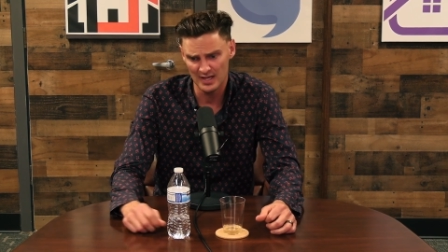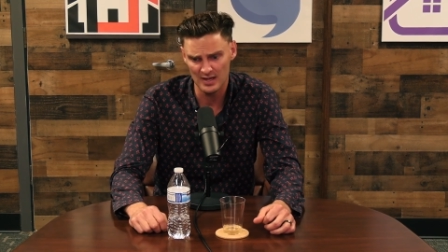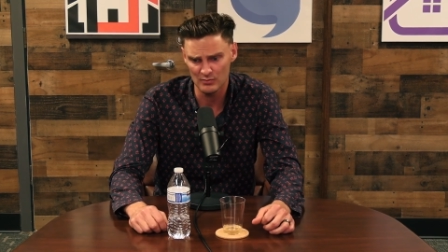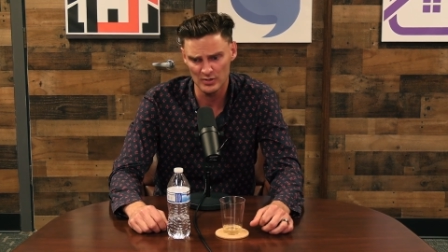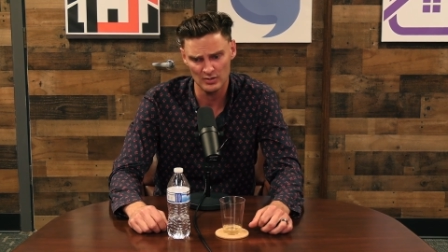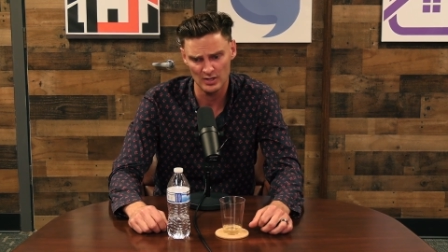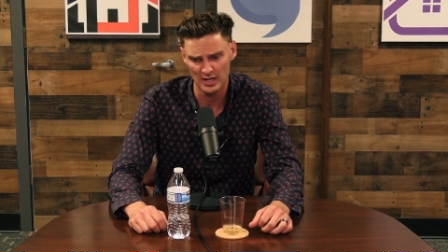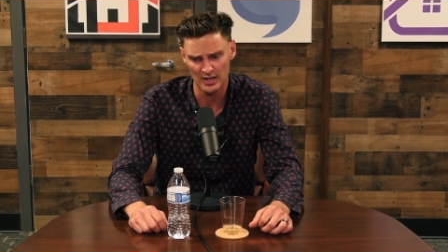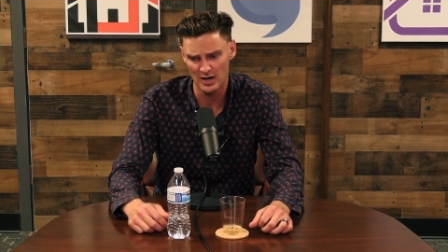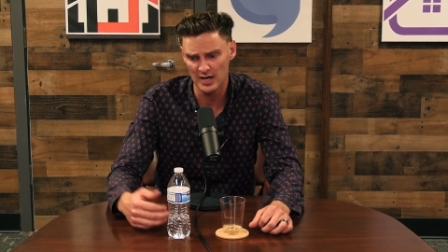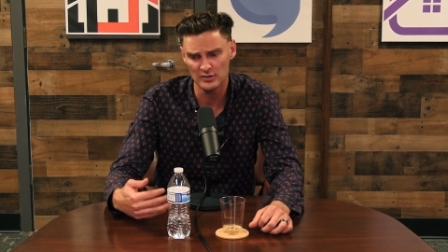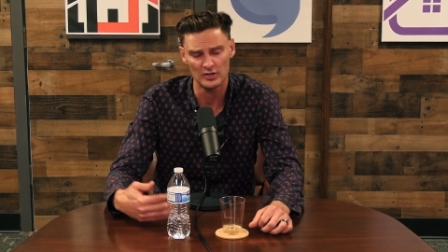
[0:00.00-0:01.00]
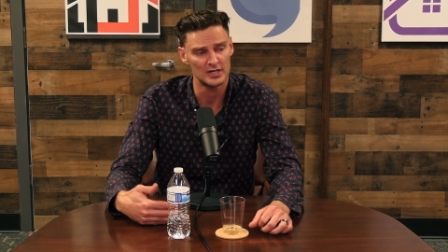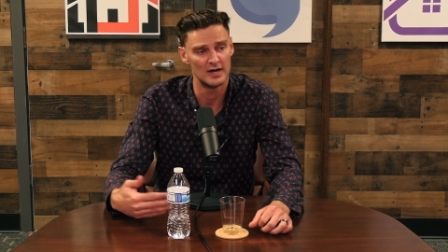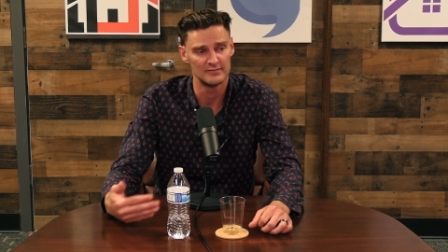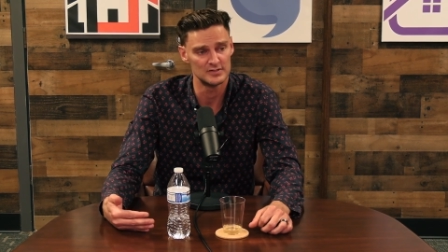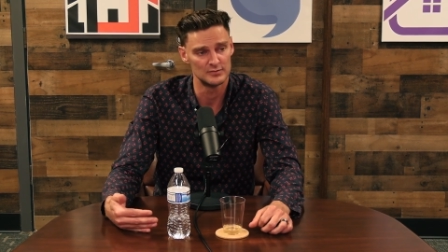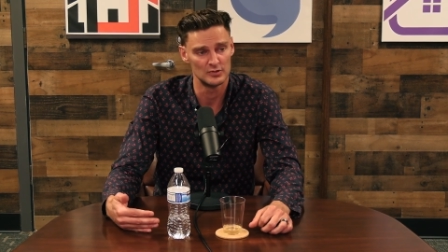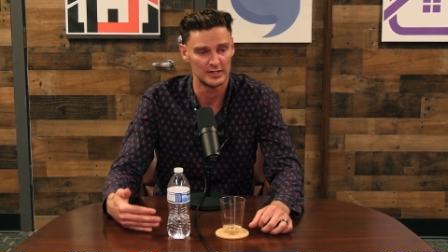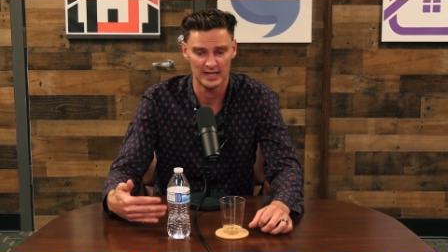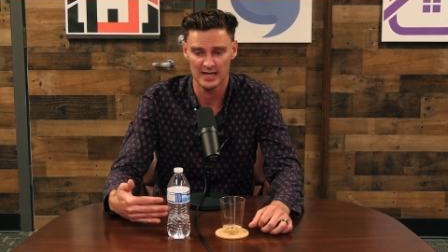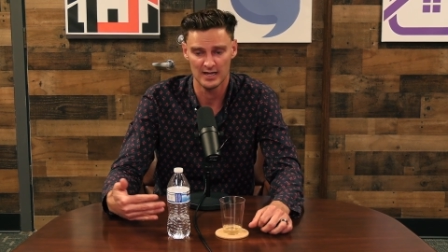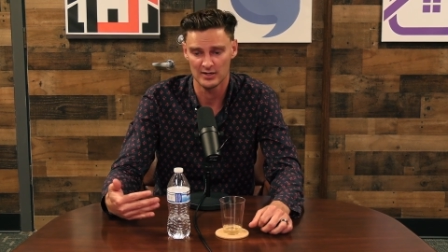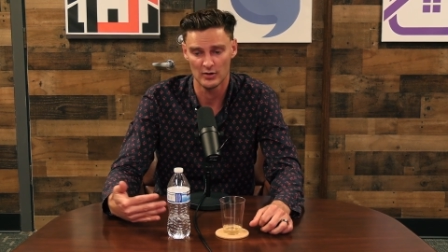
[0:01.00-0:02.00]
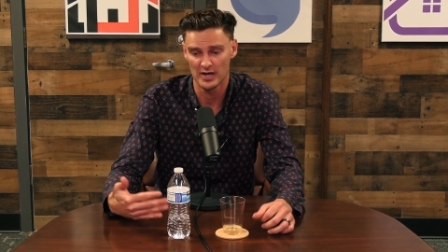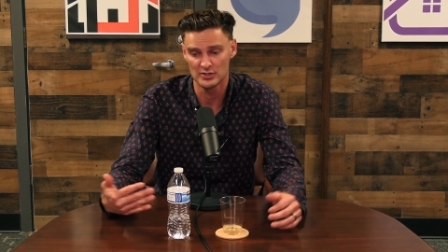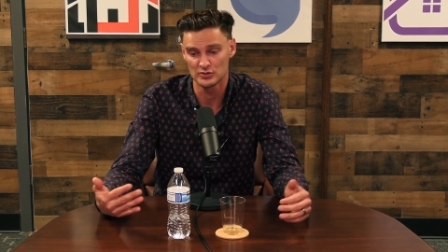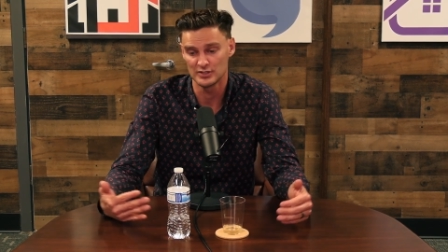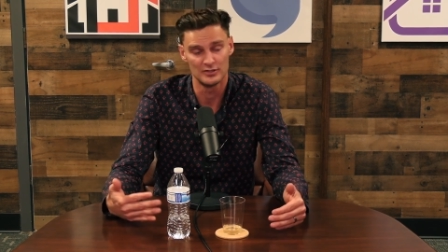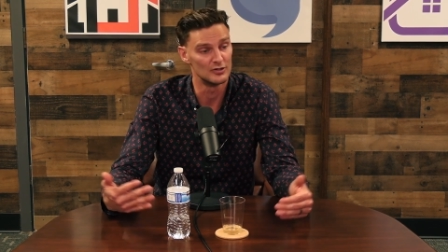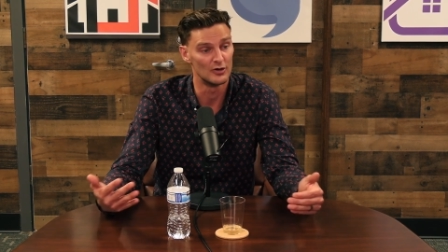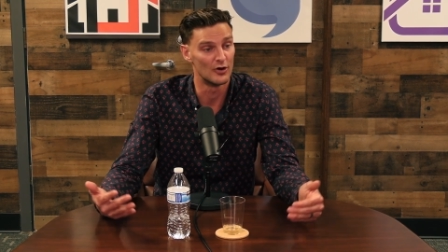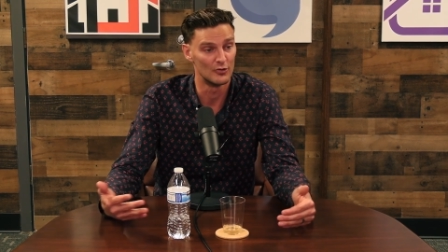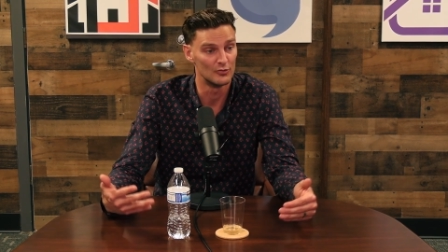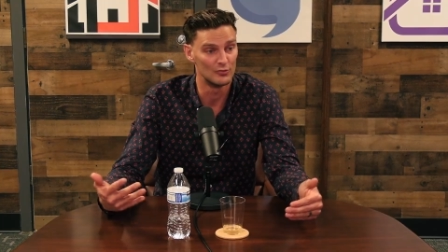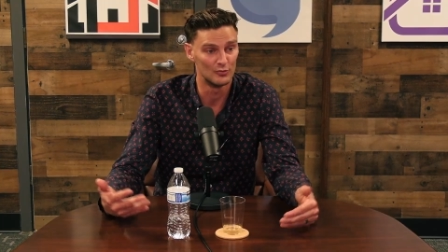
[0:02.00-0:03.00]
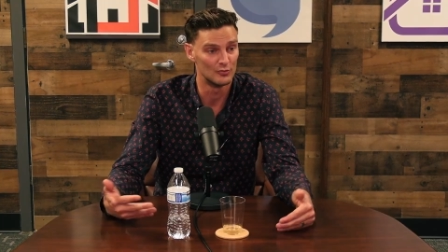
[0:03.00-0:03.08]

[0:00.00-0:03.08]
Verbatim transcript: And we were, and I got comfortable. Like you know, Andrew didn't know